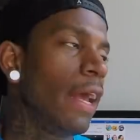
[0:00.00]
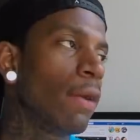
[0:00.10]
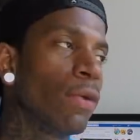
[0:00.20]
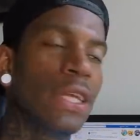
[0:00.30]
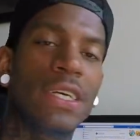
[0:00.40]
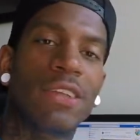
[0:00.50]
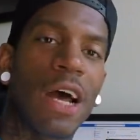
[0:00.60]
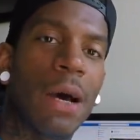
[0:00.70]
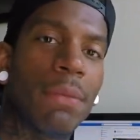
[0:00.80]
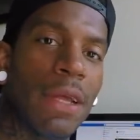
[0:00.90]
Had a really good
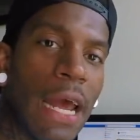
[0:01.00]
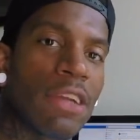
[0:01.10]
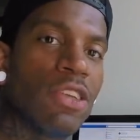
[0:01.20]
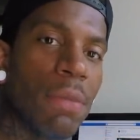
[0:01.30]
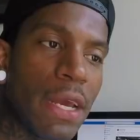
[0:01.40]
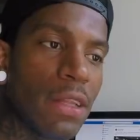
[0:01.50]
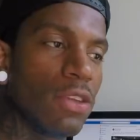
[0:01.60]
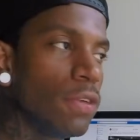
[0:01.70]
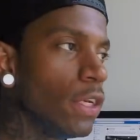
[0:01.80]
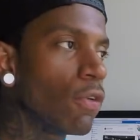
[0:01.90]
time actually making this
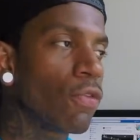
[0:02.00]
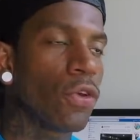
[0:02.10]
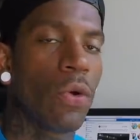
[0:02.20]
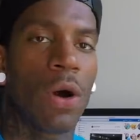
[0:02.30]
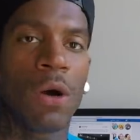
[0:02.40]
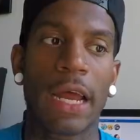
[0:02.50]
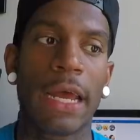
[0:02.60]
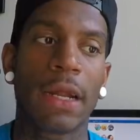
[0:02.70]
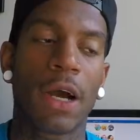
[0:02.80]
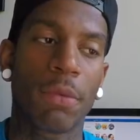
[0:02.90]
video for you all. I
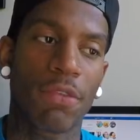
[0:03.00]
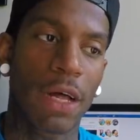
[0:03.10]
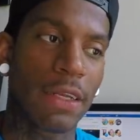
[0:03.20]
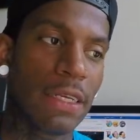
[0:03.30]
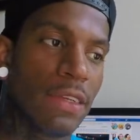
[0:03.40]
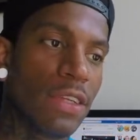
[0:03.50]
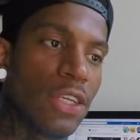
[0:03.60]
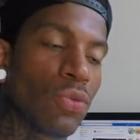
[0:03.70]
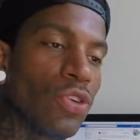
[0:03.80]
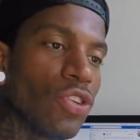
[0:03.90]
had a couple of ideas, and
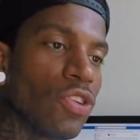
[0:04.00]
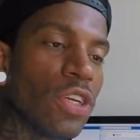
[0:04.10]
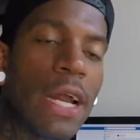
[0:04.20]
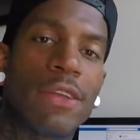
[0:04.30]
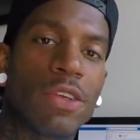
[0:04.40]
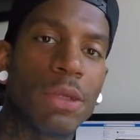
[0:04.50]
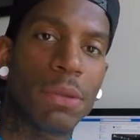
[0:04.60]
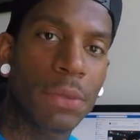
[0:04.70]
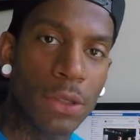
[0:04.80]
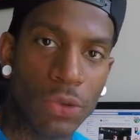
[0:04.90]
this one just stood out to me the
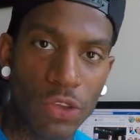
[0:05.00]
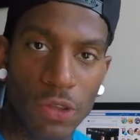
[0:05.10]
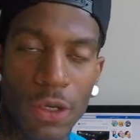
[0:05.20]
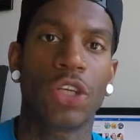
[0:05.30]
most.